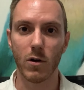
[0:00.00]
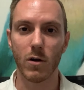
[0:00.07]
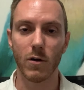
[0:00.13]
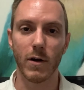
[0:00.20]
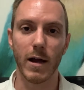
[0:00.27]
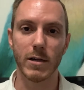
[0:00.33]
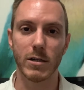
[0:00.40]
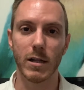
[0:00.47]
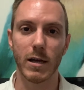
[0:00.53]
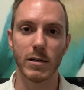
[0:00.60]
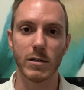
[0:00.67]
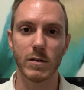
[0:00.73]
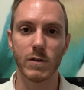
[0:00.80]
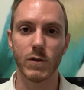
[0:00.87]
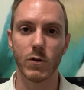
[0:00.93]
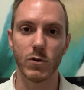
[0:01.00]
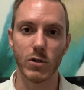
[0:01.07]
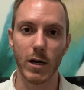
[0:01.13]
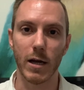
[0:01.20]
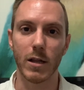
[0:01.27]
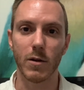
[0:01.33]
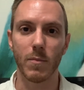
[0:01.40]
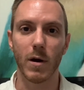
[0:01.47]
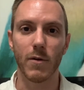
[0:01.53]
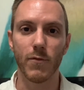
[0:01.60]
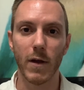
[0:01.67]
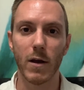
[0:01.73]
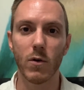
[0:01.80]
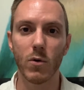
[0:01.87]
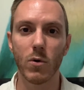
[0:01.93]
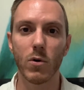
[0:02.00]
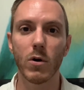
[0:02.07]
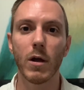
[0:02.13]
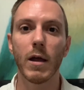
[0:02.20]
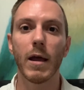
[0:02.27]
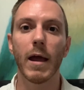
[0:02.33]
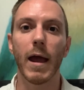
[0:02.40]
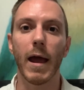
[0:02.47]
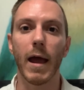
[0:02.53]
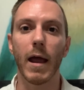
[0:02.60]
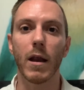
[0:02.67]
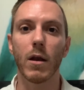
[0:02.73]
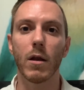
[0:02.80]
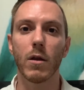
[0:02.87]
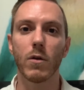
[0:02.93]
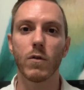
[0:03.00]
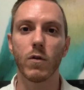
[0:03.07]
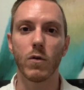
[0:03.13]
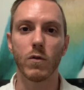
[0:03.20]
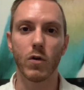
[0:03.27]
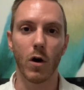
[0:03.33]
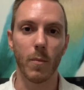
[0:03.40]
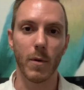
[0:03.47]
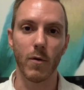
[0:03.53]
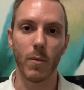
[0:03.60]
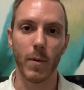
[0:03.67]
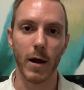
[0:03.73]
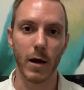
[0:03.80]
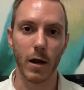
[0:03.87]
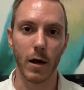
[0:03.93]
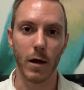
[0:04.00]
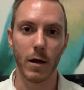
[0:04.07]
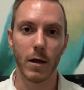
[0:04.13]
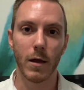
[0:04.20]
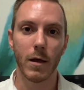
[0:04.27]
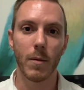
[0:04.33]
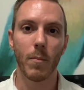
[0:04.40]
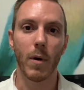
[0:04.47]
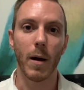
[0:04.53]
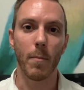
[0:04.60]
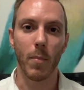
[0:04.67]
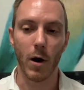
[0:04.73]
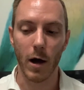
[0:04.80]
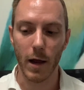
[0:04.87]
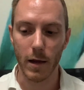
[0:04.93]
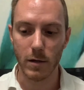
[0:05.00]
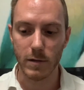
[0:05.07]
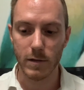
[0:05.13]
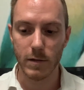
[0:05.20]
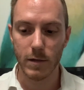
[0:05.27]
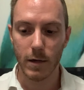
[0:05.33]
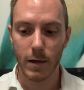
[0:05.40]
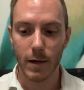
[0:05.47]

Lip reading: Congratulations to Jalen, my vendor, and to Tom and Rebecca, my buyers.